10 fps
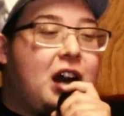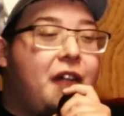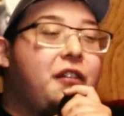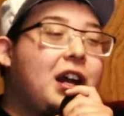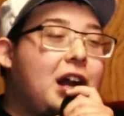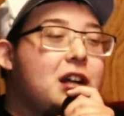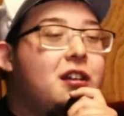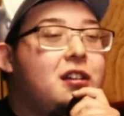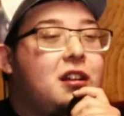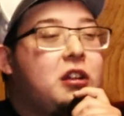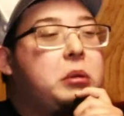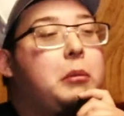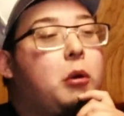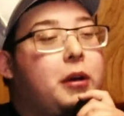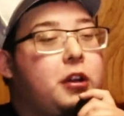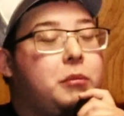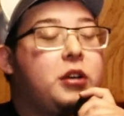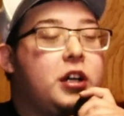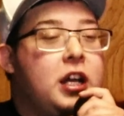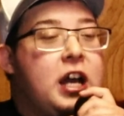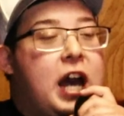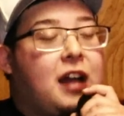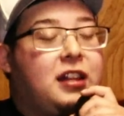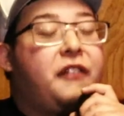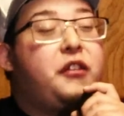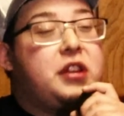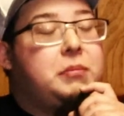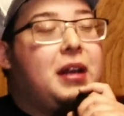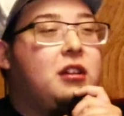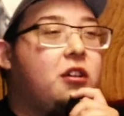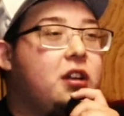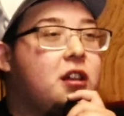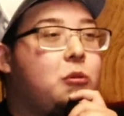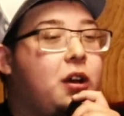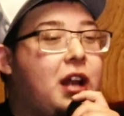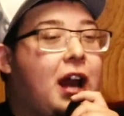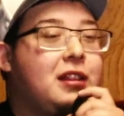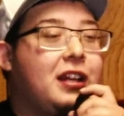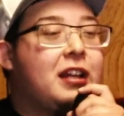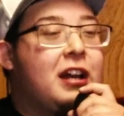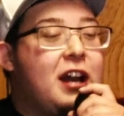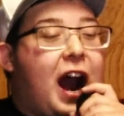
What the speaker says: I feel like I could have done a little bit more better, but I think for this May 30th one, I think